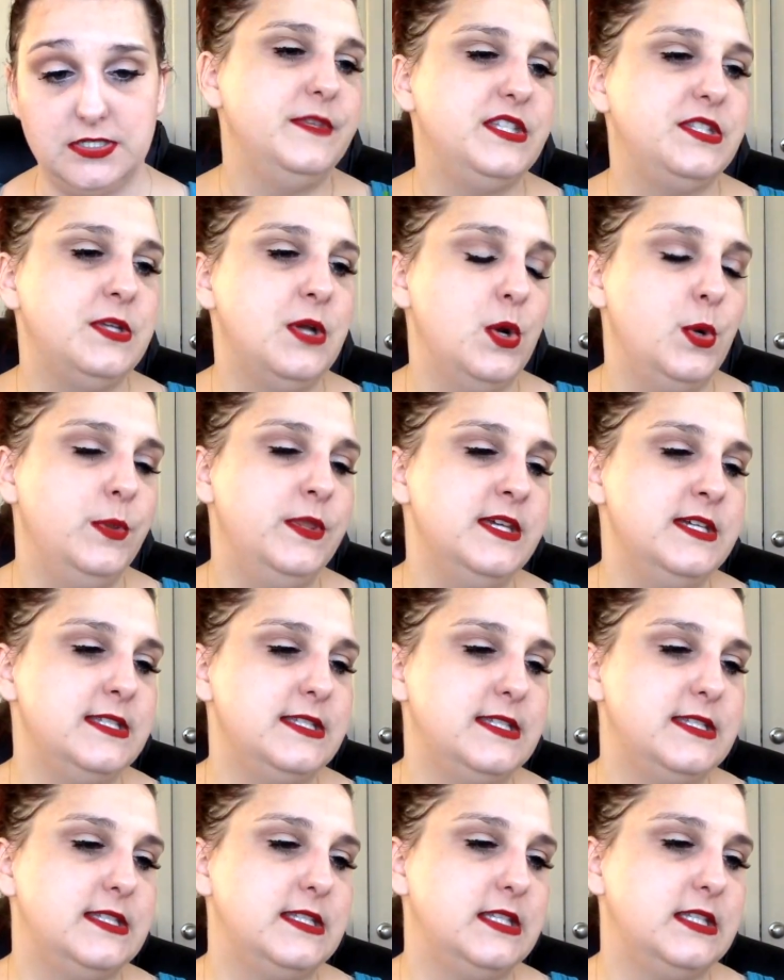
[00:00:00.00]
So
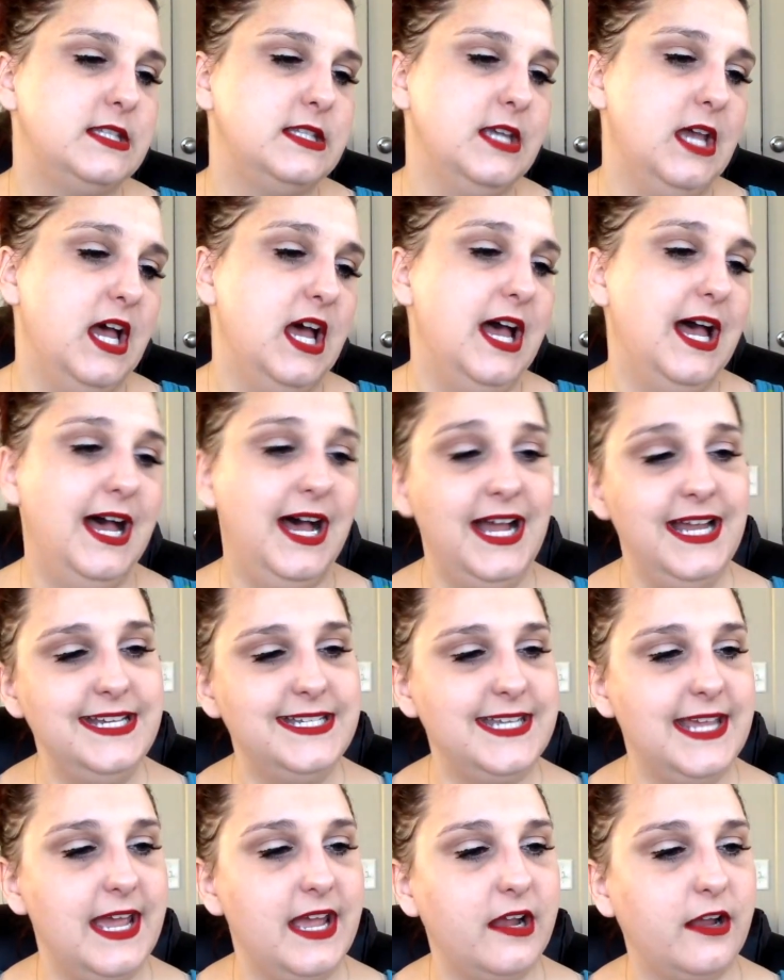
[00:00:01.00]
this
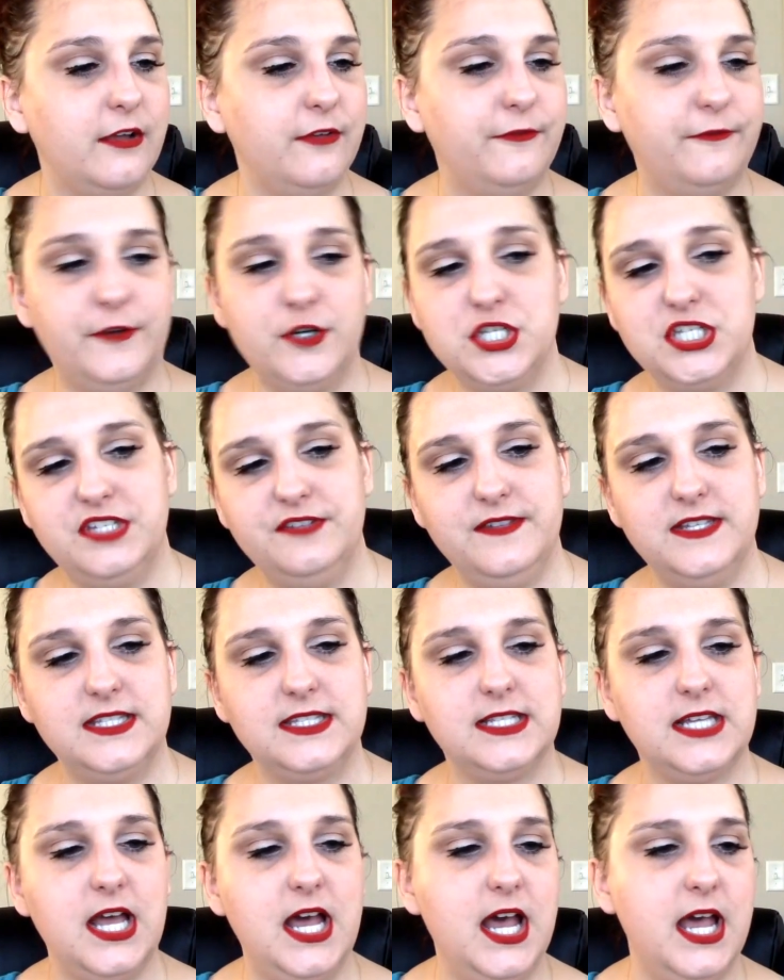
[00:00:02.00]
high-tech, first of
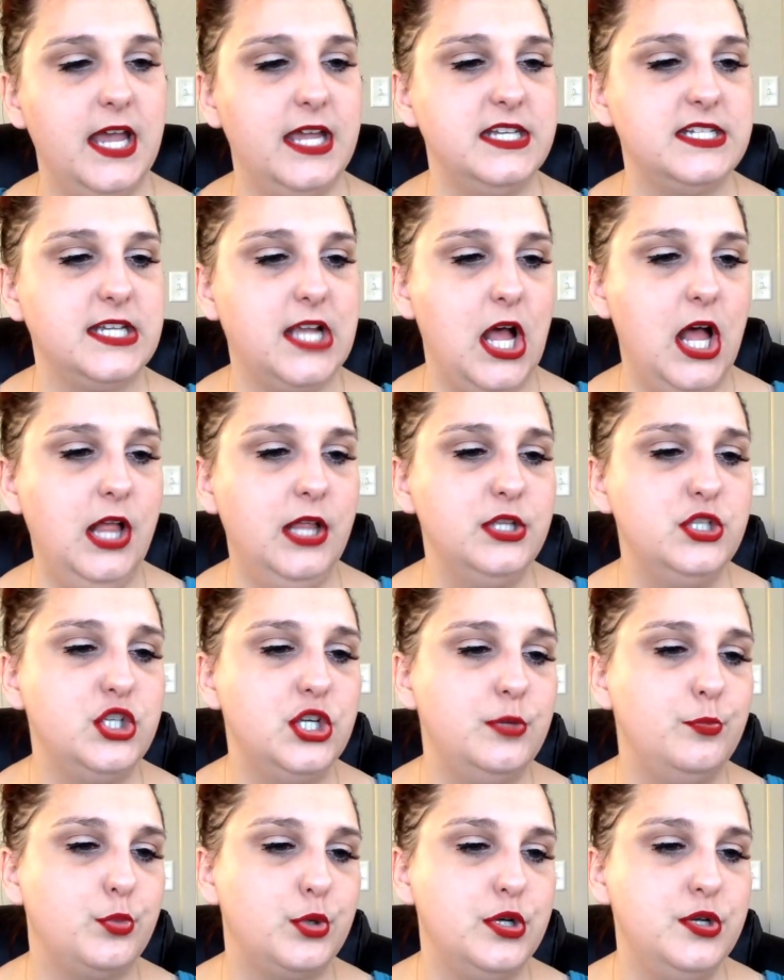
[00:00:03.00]
its kind,
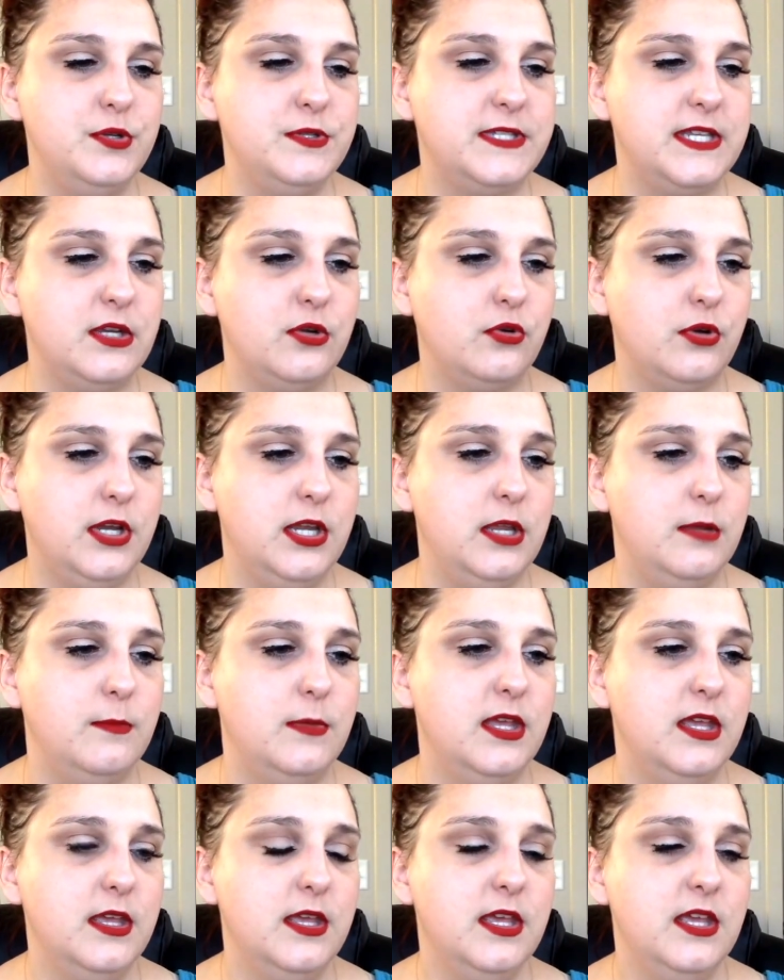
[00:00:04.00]
collagen producing
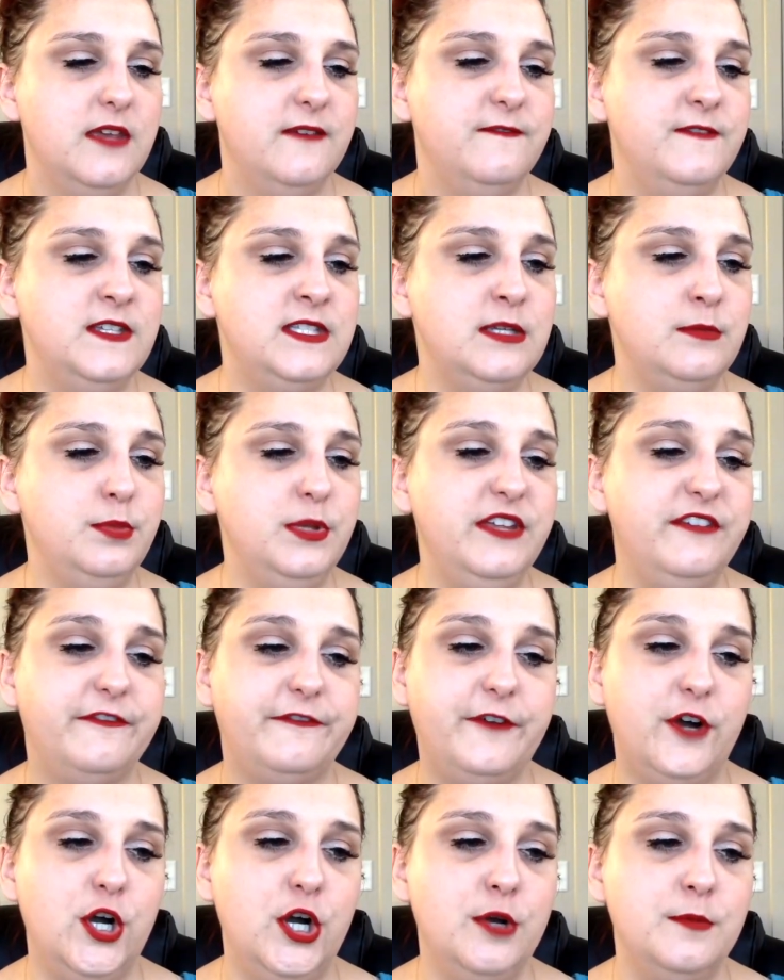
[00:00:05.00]
cream visibly
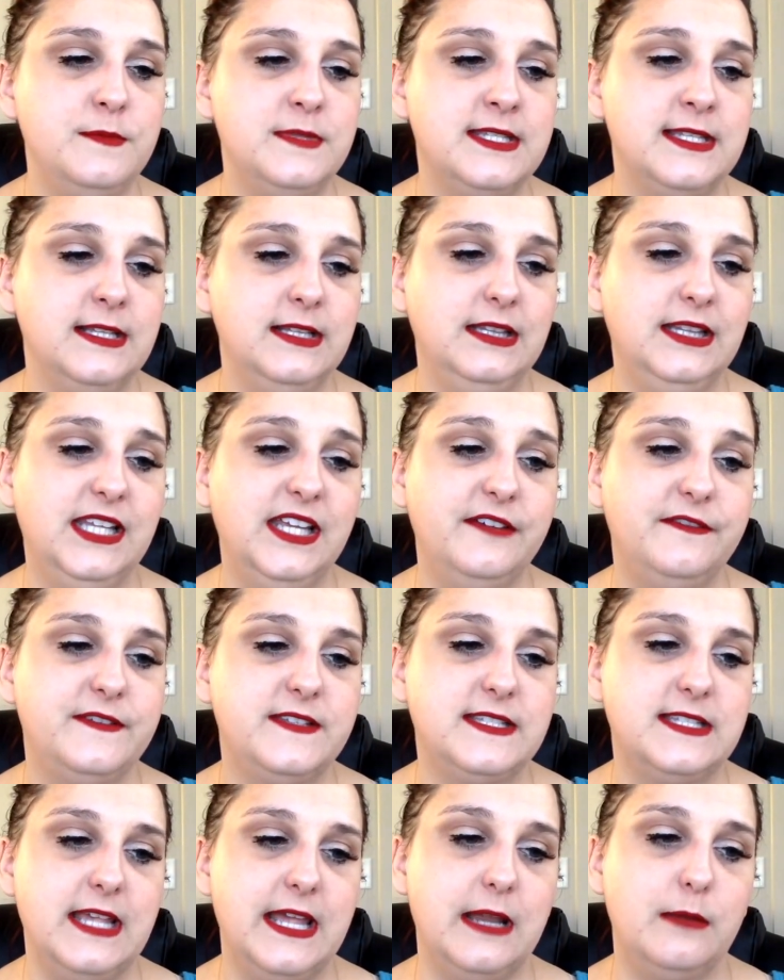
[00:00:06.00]
firms,
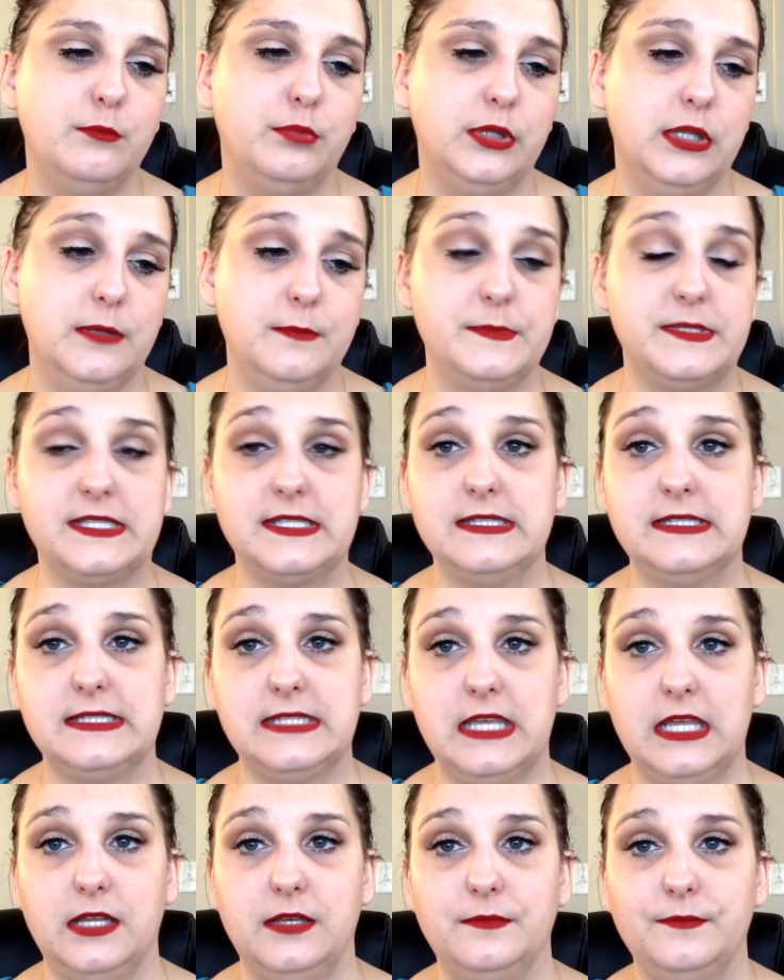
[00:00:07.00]
lifts, and plumps
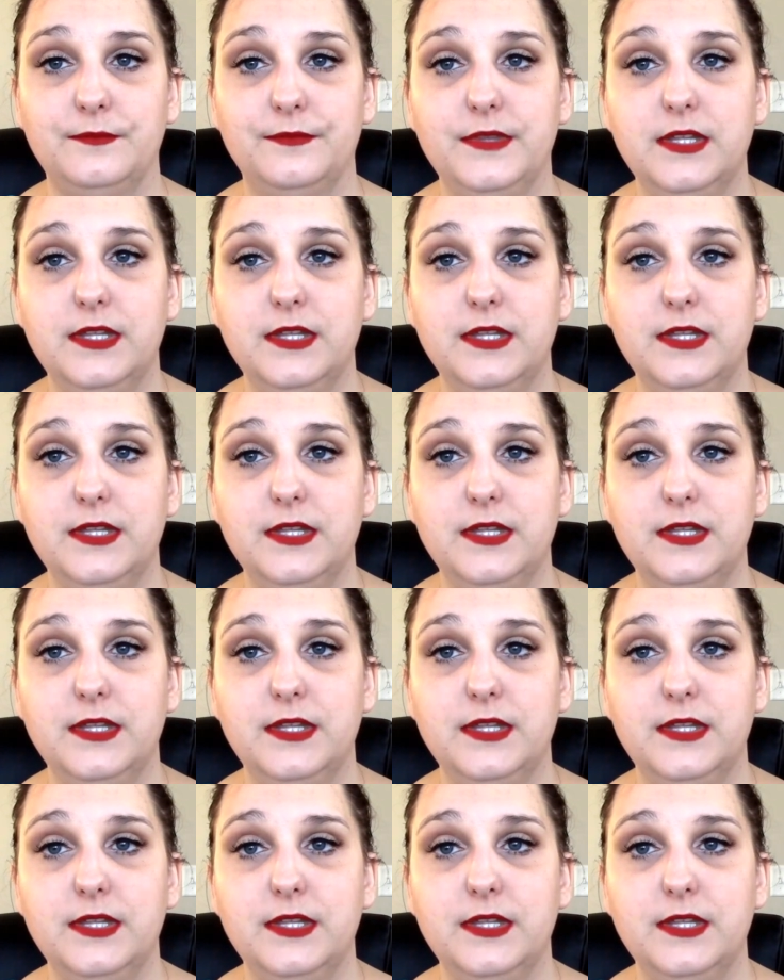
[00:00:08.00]
skin.